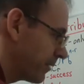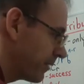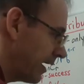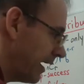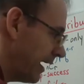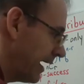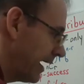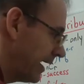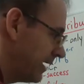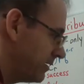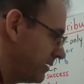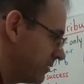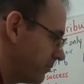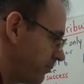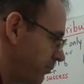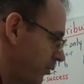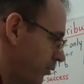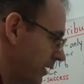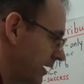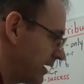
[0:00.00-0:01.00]
and
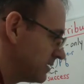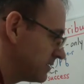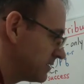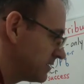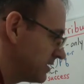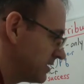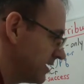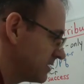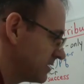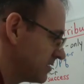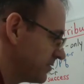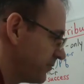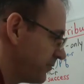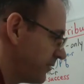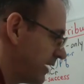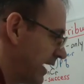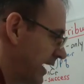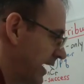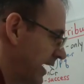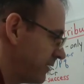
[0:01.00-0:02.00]

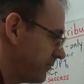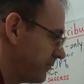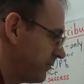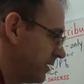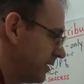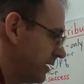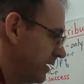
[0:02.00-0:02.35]
0.65,